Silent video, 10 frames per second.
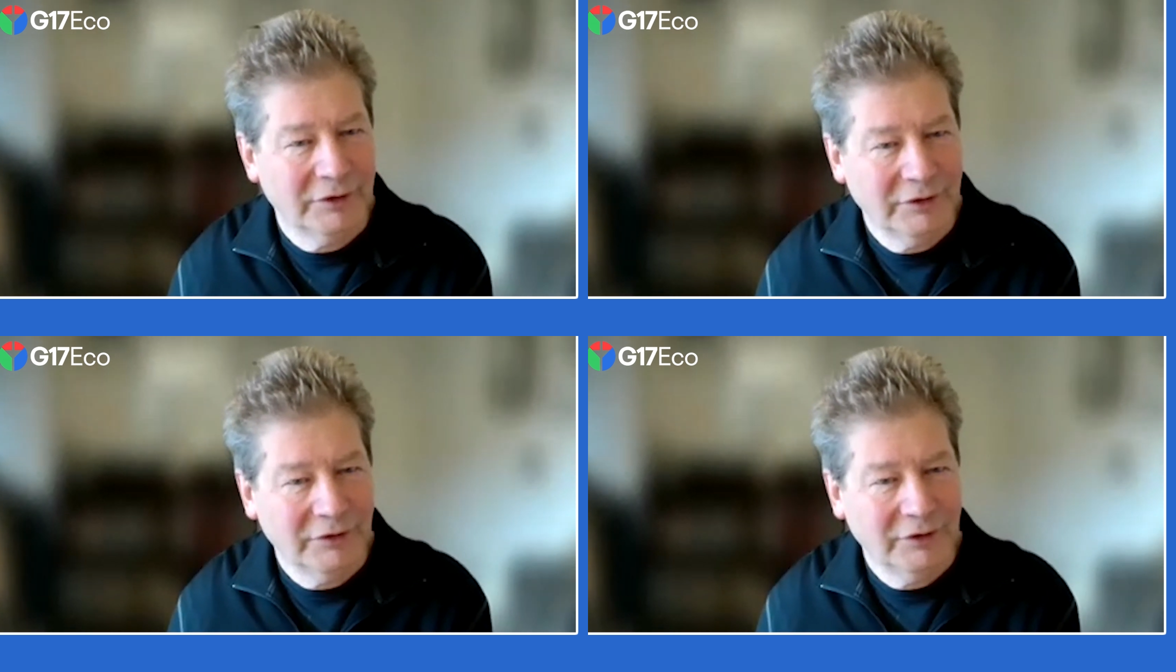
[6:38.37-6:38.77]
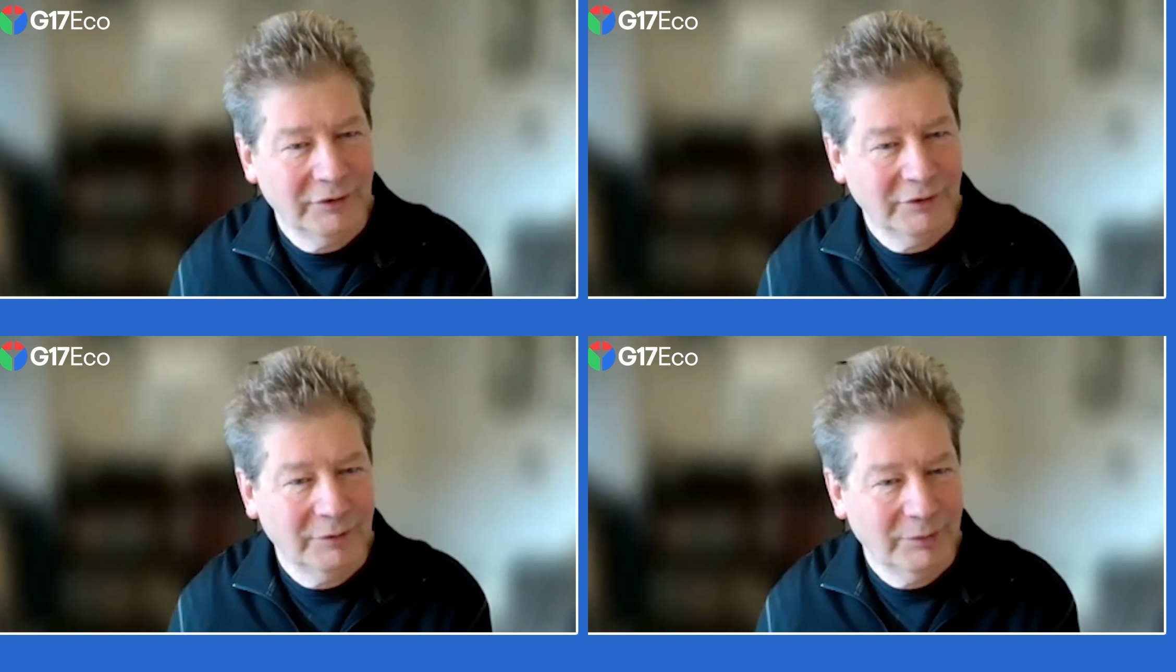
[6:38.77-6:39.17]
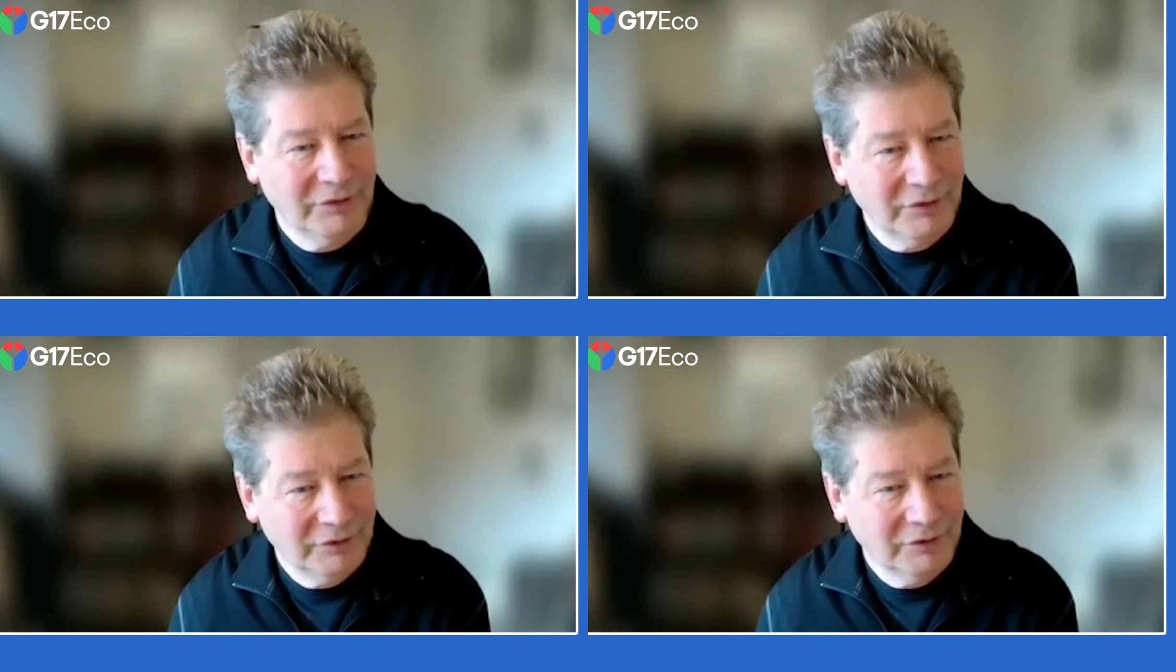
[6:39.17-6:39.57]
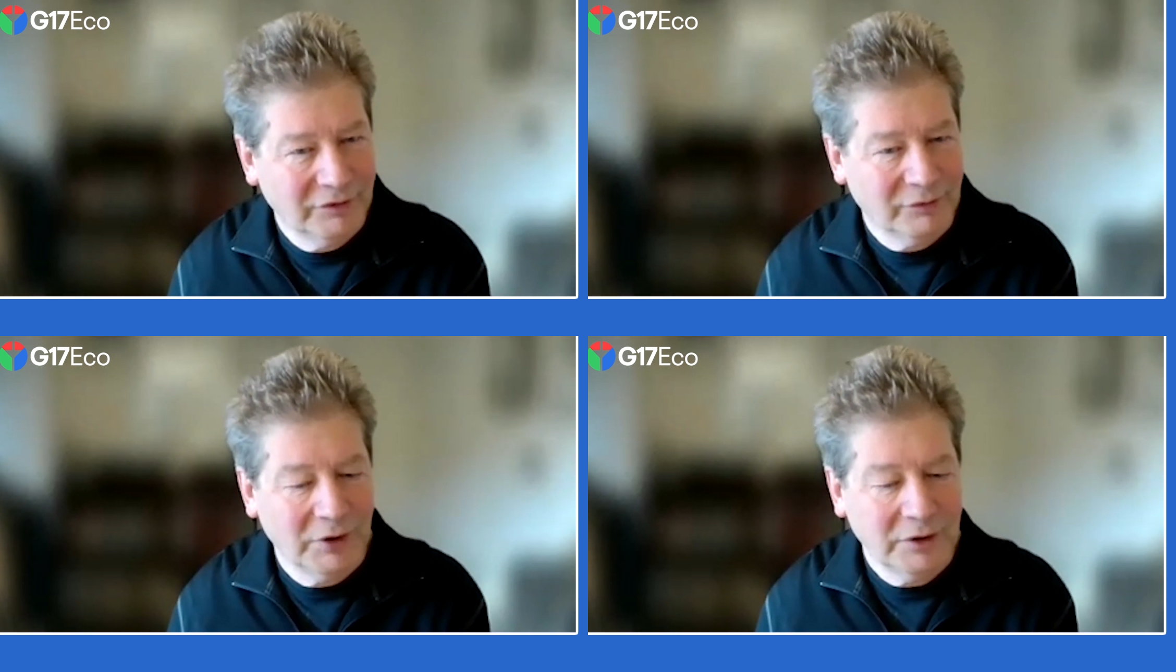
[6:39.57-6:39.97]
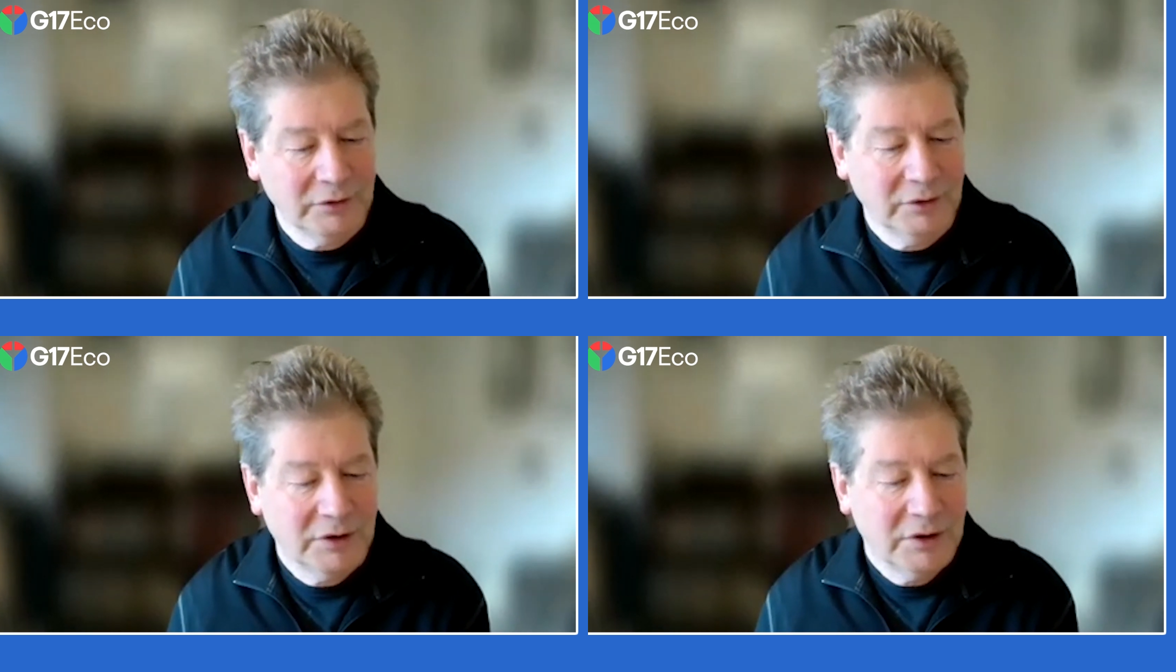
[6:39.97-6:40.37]
like the business as
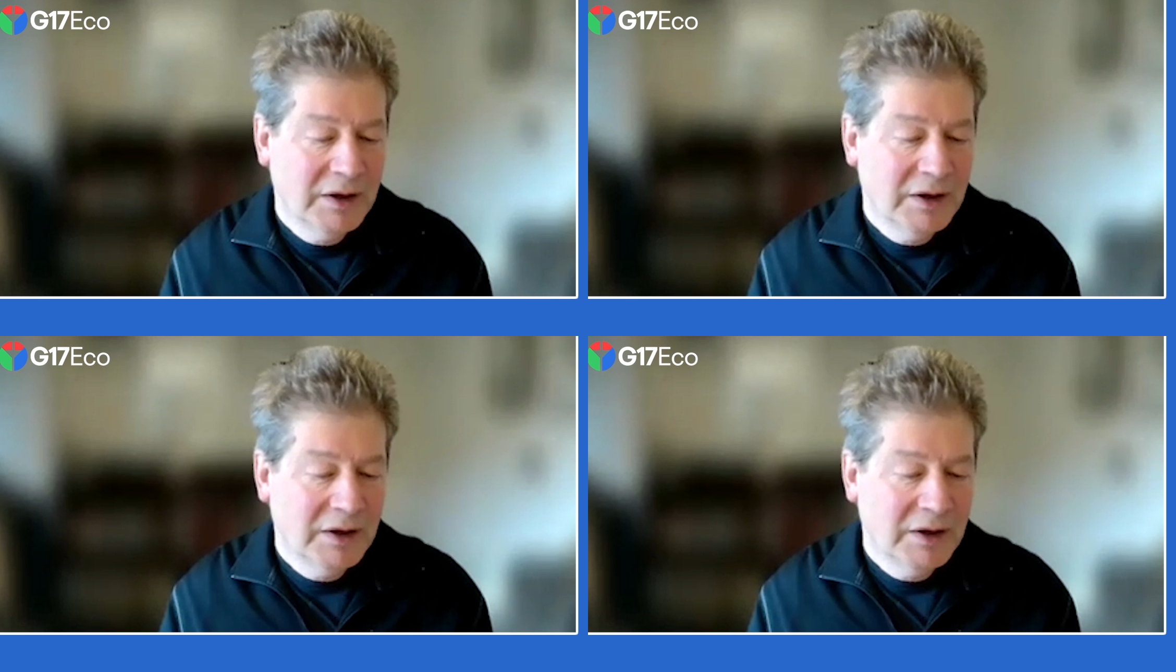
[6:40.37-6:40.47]
well.